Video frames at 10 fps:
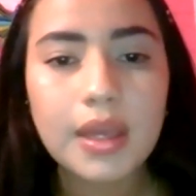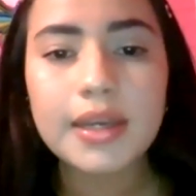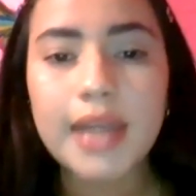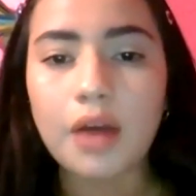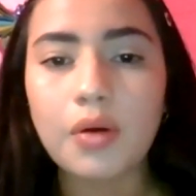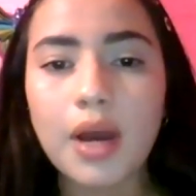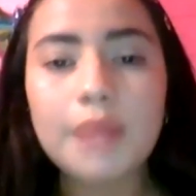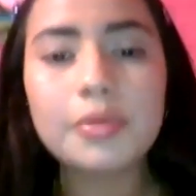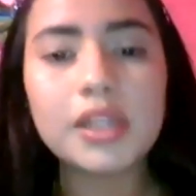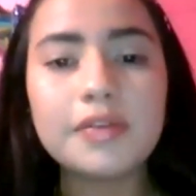Now, I
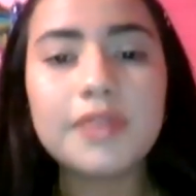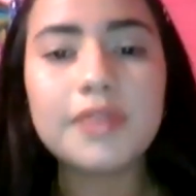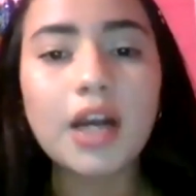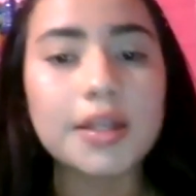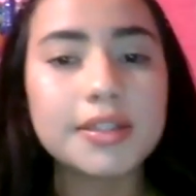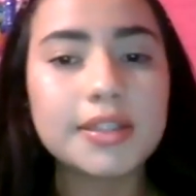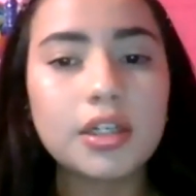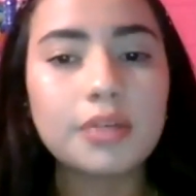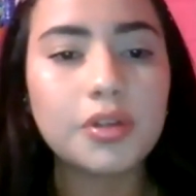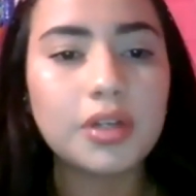believe that constant
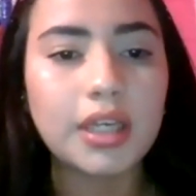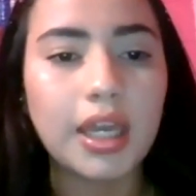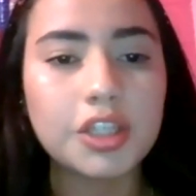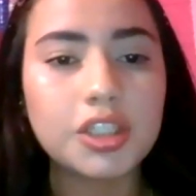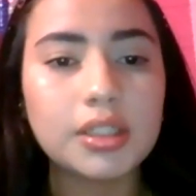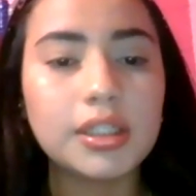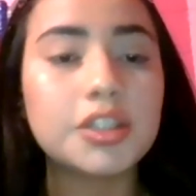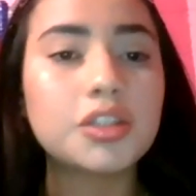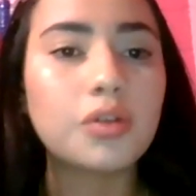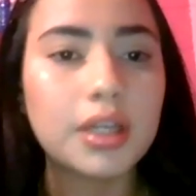communication
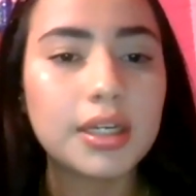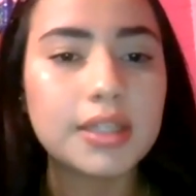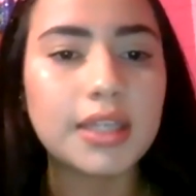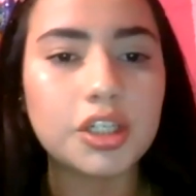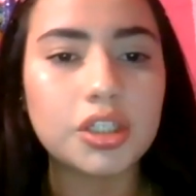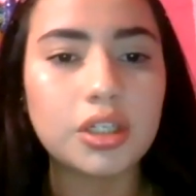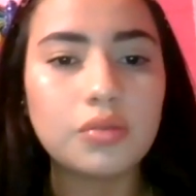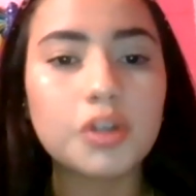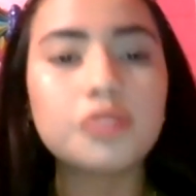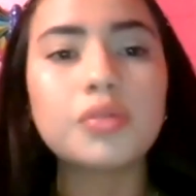leads to
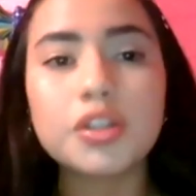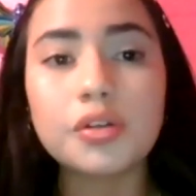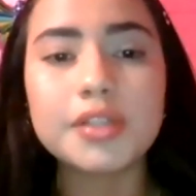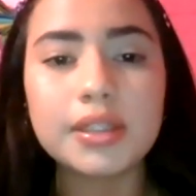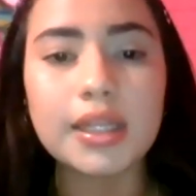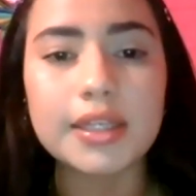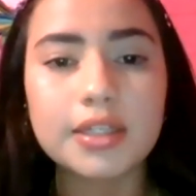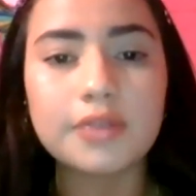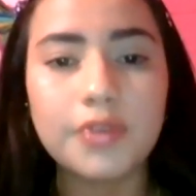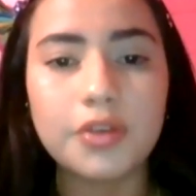organization, which results in less
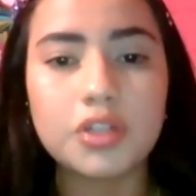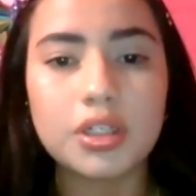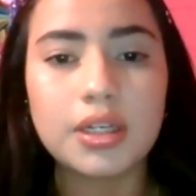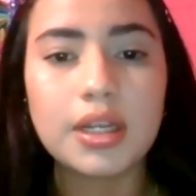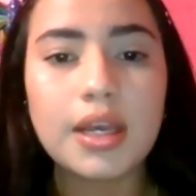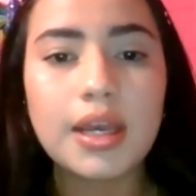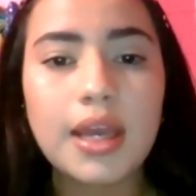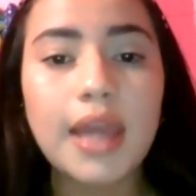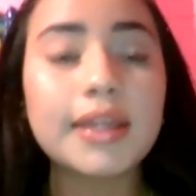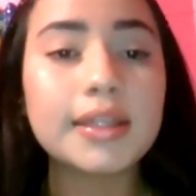confusion
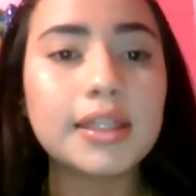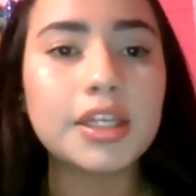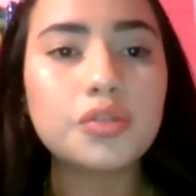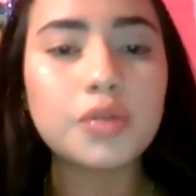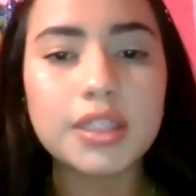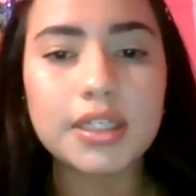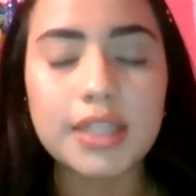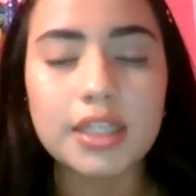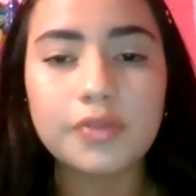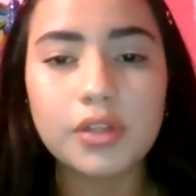and can lead to a
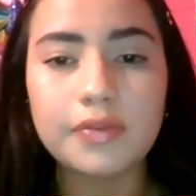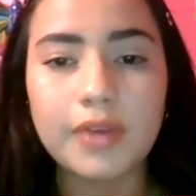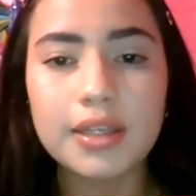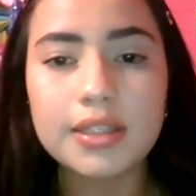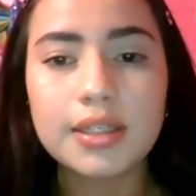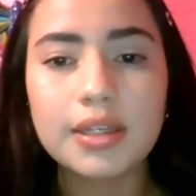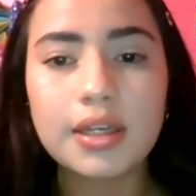successful event.